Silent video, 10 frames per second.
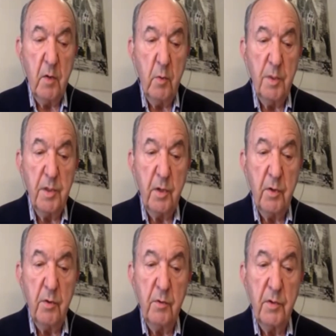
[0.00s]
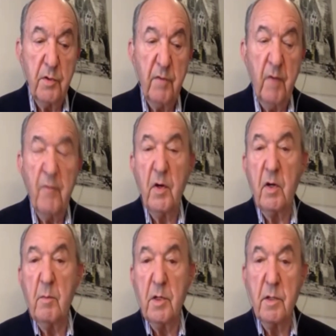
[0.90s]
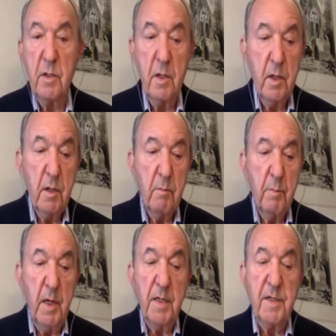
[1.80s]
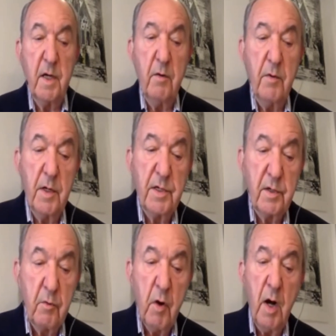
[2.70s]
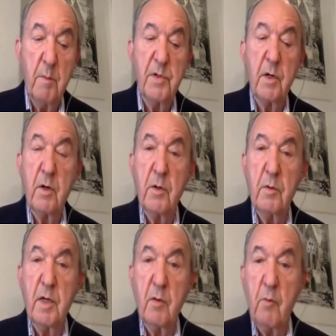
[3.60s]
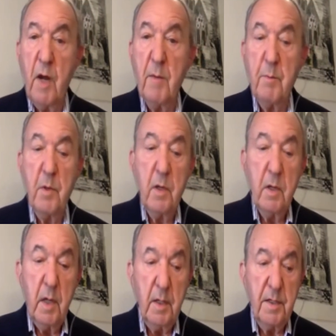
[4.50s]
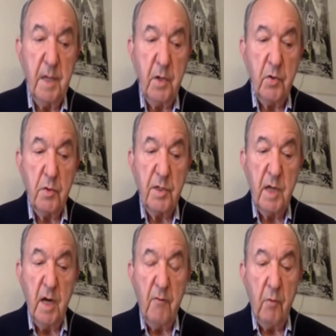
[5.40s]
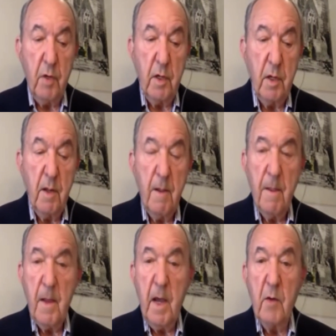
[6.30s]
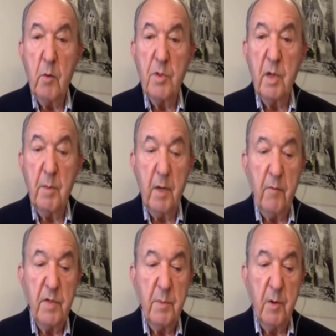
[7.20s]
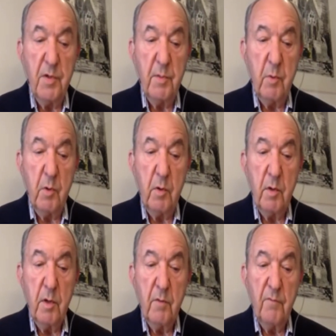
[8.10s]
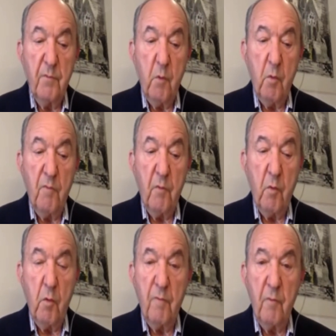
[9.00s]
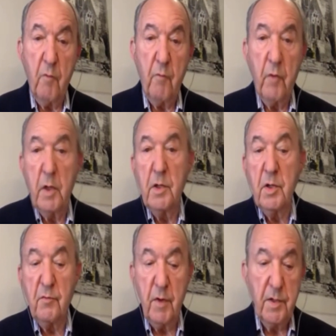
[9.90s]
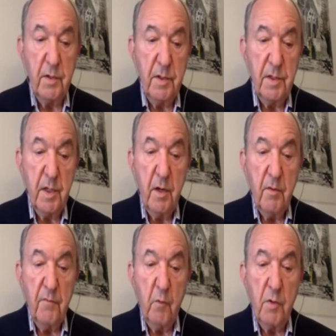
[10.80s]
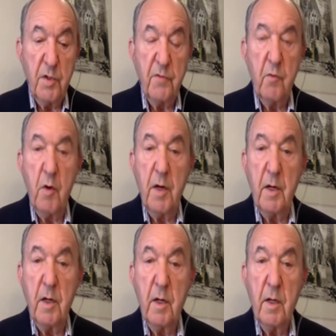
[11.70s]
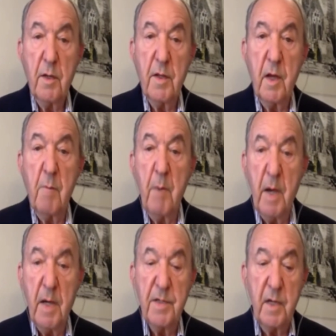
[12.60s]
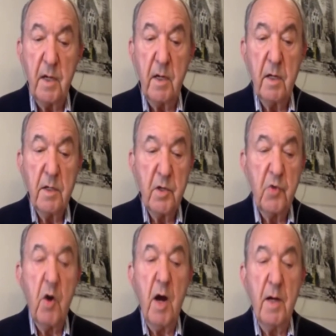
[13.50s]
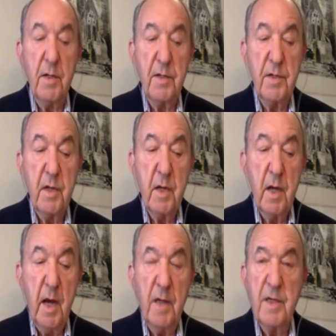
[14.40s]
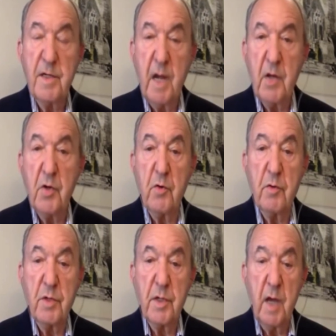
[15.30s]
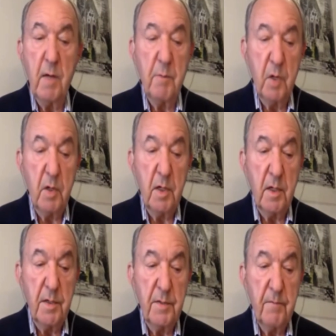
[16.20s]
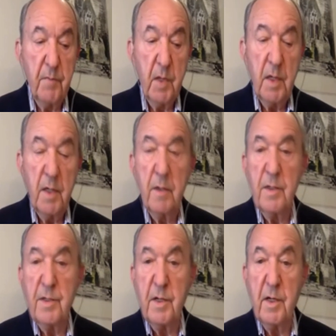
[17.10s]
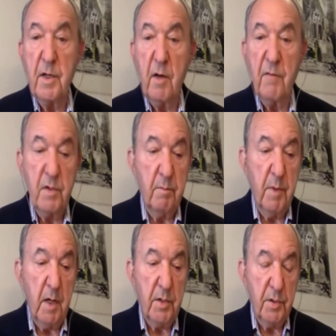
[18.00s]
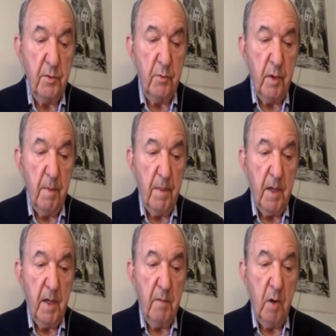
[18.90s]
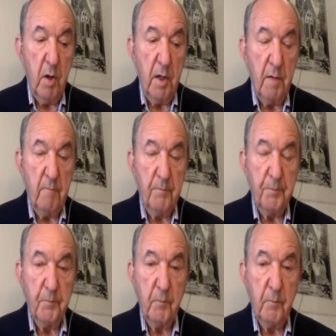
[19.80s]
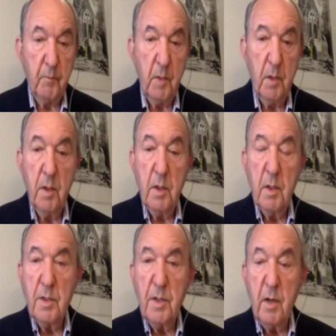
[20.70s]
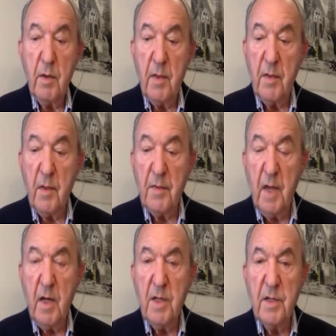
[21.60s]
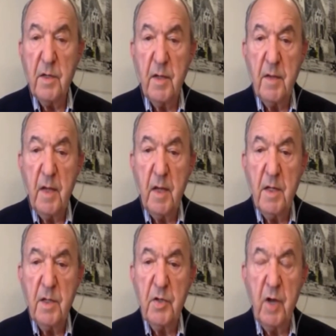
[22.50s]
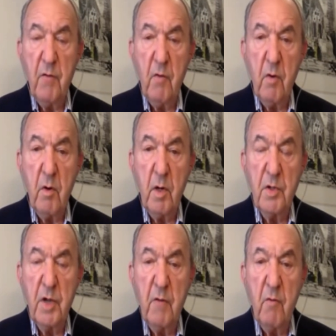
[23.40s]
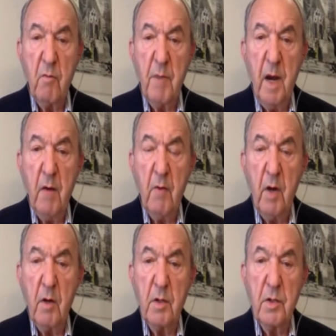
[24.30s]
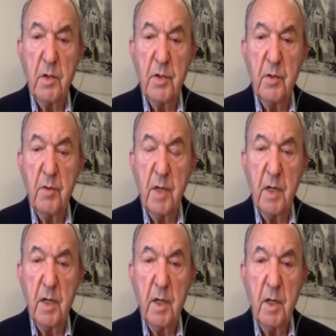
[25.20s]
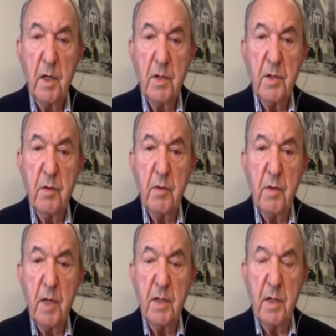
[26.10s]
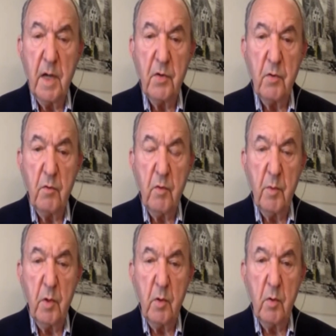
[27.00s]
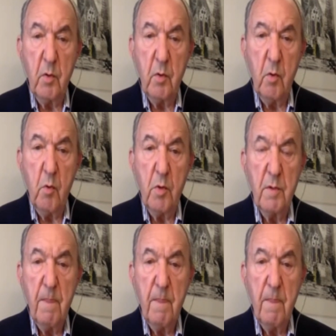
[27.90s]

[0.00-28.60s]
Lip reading: who is accused of having committed many serious crimes, including rape and sexual slavery, and also being responsible for religious reasons for destroying the amazing shrines and statues and buildings in the city of Timbuktu in Mali. So that is a general background to the International Criminal Court.